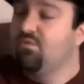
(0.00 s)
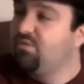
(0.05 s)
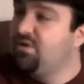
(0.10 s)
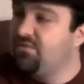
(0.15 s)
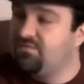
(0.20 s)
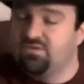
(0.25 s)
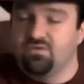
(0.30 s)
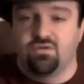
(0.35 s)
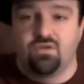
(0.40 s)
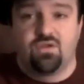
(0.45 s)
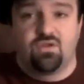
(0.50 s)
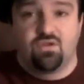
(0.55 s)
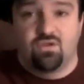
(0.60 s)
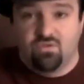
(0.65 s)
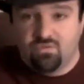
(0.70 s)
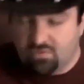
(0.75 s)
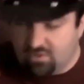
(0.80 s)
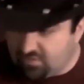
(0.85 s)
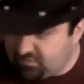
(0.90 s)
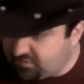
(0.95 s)
We have to
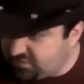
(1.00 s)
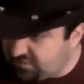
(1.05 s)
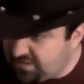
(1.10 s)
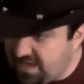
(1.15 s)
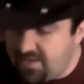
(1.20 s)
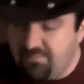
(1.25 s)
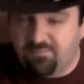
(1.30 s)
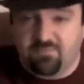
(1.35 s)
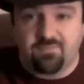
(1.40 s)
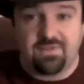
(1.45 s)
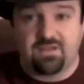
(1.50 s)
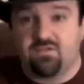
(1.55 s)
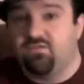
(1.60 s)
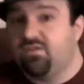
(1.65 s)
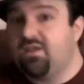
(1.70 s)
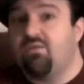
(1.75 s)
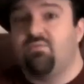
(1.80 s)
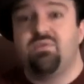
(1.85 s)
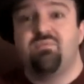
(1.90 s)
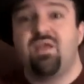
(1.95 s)
Escape from that
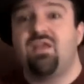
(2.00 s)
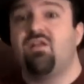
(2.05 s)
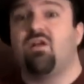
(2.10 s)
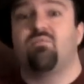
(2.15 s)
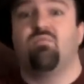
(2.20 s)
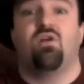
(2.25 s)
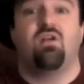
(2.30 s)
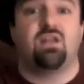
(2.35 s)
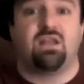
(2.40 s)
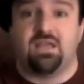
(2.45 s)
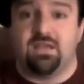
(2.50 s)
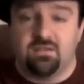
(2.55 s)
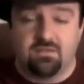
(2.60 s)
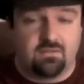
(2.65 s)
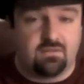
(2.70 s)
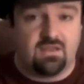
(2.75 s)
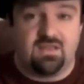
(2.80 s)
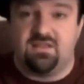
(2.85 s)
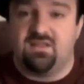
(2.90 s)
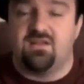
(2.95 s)
because yeah, we made our money
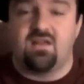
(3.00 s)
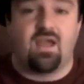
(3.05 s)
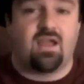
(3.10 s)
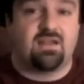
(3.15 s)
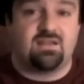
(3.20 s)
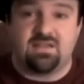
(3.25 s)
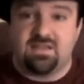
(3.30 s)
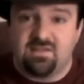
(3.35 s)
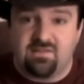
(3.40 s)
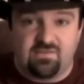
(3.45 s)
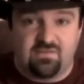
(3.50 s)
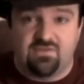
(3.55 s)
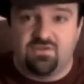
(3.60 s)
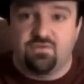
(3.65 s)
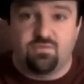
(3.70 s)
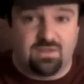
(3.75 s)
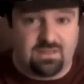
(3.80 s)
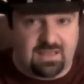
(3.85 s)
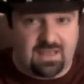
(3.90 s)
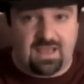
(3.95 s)
in the '90s
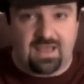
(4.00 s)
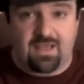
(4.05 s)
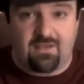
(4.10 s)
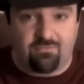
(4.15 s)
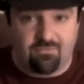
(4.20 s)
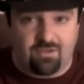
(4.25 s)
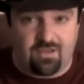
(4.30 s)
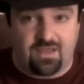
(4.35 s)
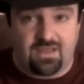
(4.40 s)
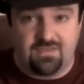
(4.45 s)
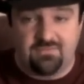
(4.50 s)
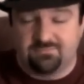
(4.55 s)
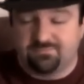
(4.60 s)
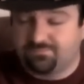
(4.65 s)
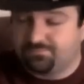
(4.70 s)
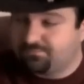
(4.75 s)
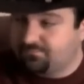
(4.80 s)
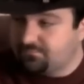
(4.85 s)
doing that, right?